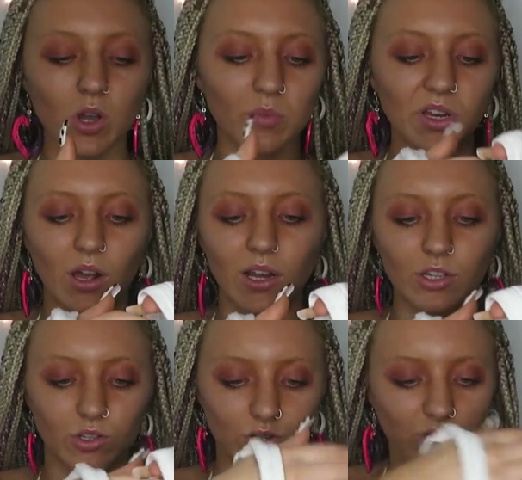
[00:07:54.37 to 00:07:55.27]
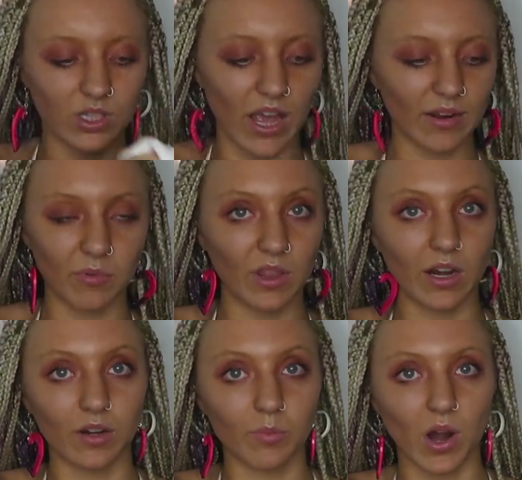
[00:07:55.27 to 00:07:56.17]
the moment, I literally just had it with a
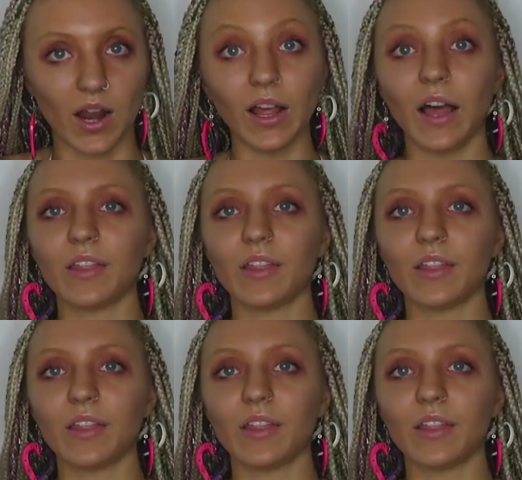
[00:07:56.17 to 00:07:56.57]
little bralette.